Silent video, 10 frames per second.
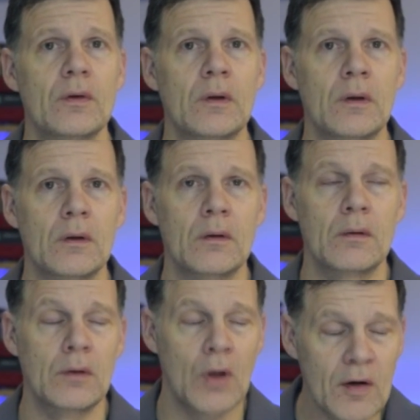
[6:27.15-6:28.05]

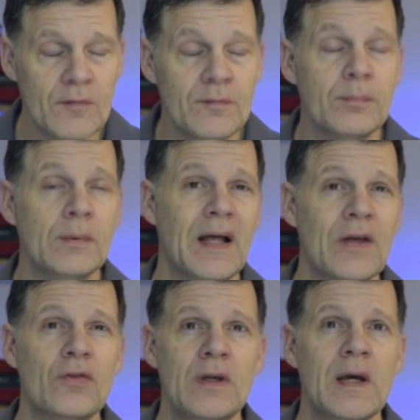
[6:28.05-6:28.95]
A lot of
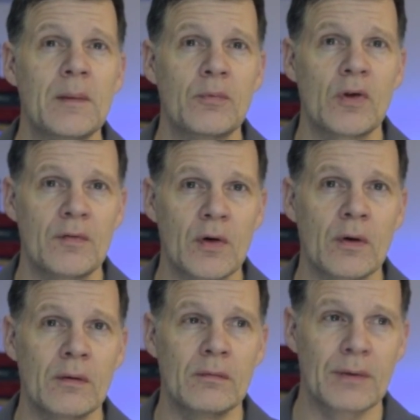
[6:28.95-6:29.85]
Class D amps that I've
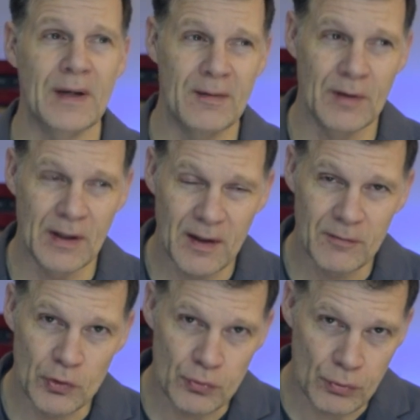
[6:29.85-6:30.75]
heard have a kind of
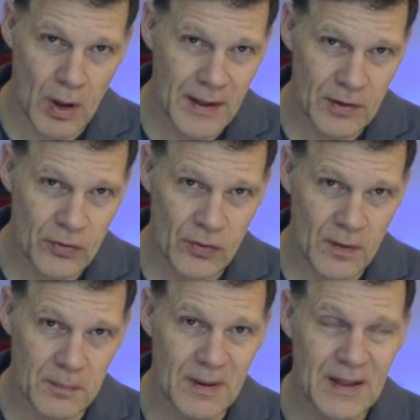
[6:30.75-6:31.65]
a dryness to
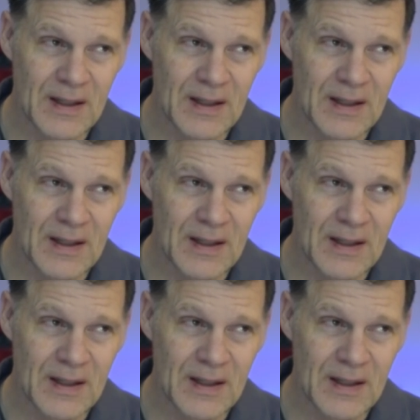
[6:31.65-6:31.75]
them,